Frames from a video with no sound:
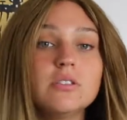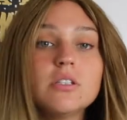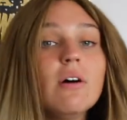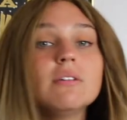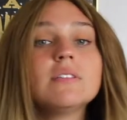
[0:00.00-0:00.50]

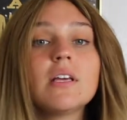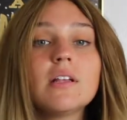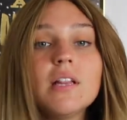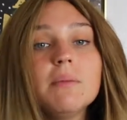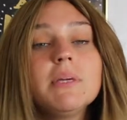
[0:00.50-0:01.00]
So I was
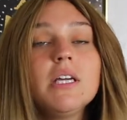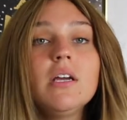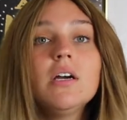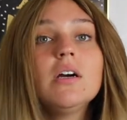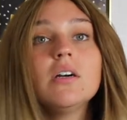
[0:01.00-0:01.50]
like, let
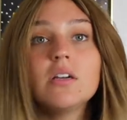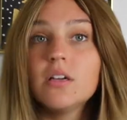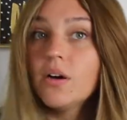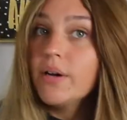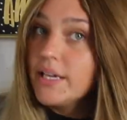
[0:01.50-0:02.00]
me
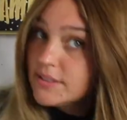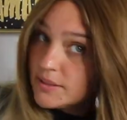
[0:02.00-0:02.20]
go get